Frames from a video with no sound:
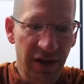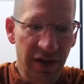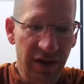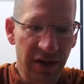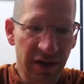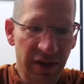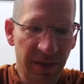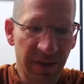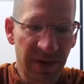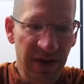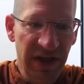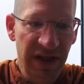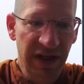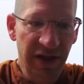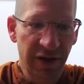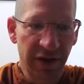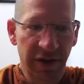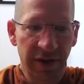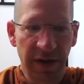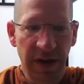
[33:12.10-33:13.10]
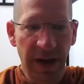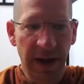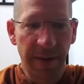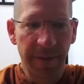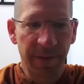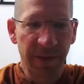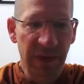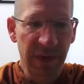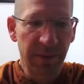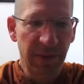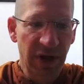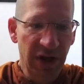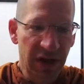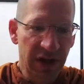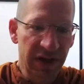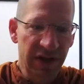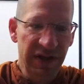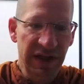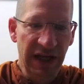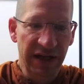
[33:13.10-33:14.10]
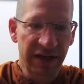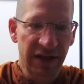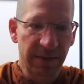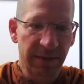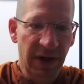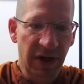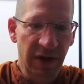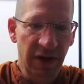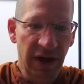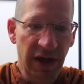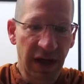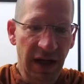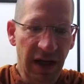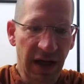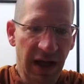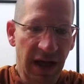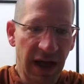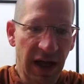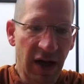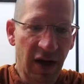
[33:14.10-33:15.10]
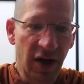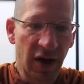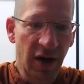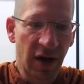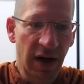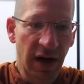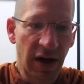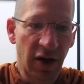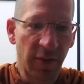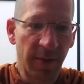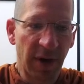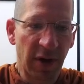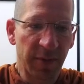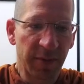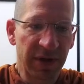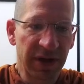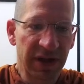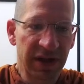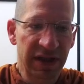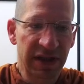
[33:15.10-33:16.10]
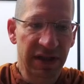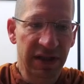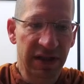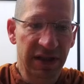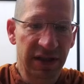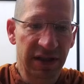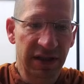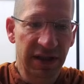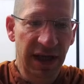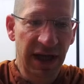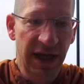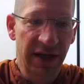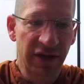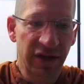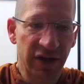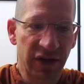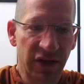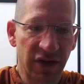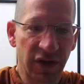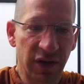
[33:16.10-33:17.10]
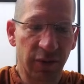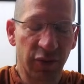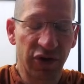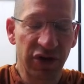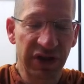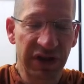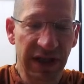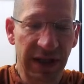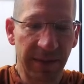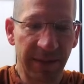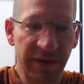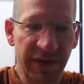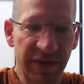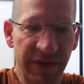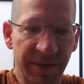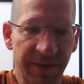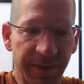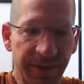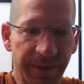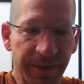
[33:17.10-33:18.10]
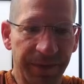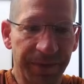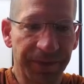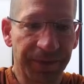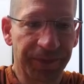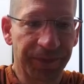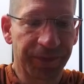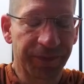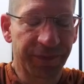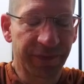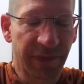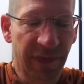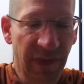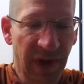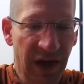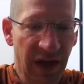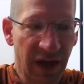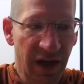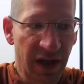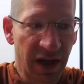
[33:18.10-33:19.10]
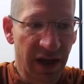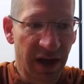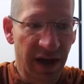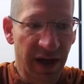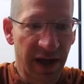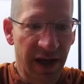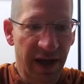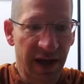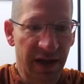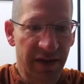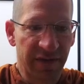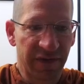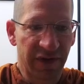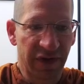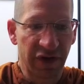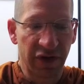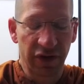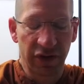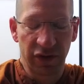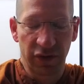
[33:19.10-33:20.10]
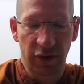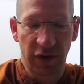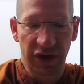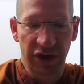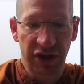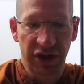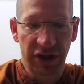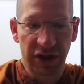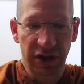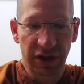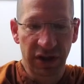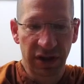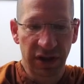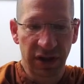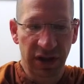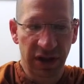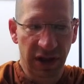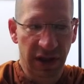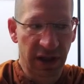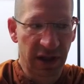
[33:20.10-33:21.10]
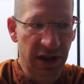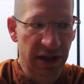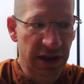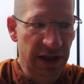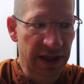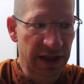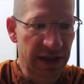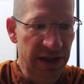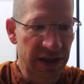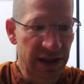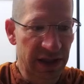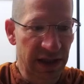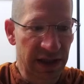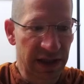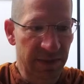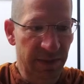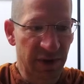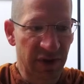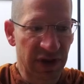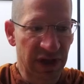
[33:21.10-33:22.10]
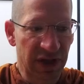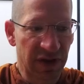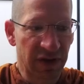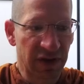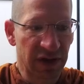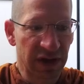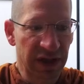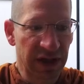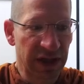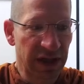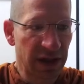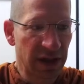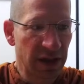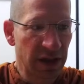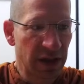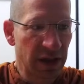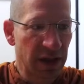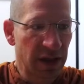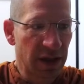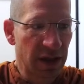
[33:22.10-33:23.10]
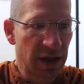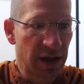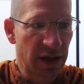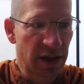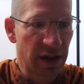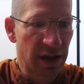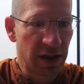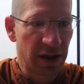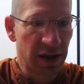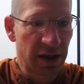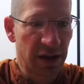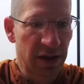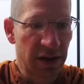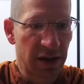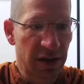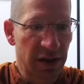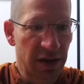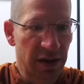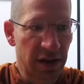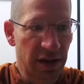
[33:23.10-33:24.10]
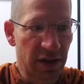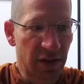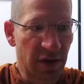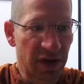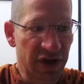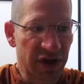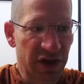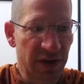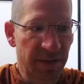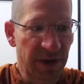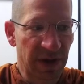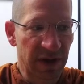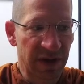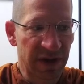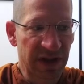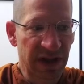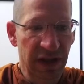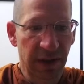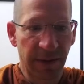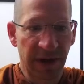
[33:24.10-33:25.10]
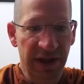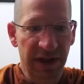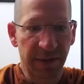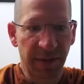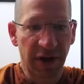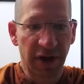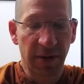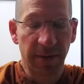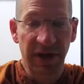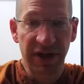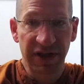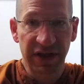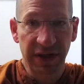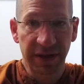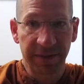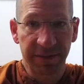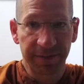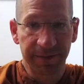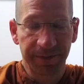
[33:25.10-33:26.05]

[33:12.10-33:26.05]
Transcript: something here. Marilyn is asking about how about being attached to the precepts, and very good question. That's particularly a question about Silabhata Paramasa,